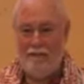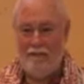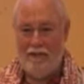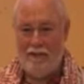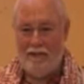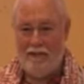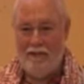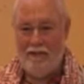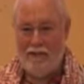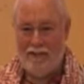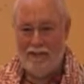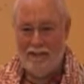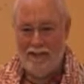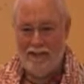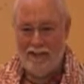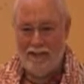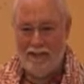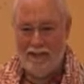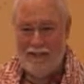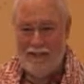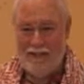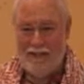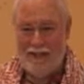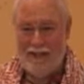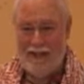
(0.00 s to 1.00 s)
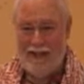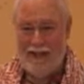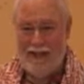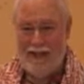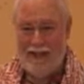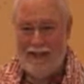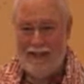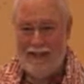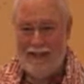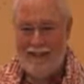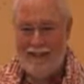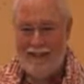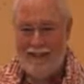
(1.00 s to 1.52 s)
Remember, we made
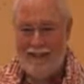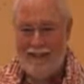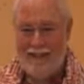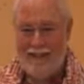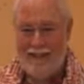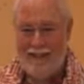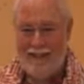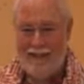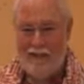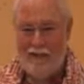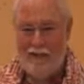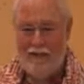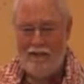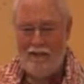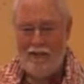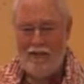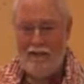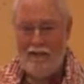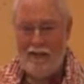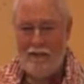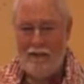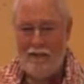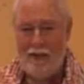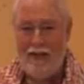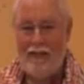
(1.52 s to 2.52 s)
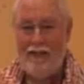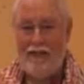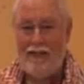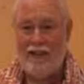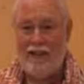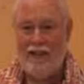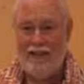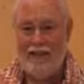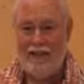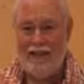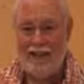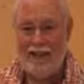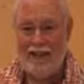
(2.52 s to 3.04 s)
that in, what was it,
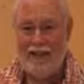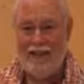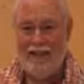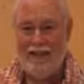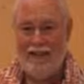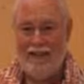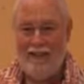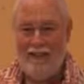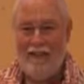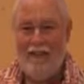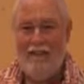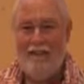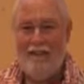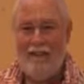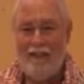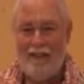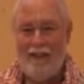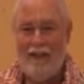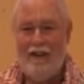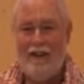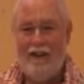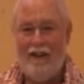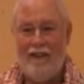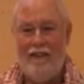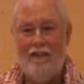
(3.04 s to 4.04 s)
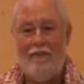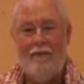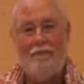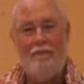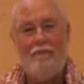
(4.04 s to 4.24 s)
Mexico, right? Mm-hmm. Yeah.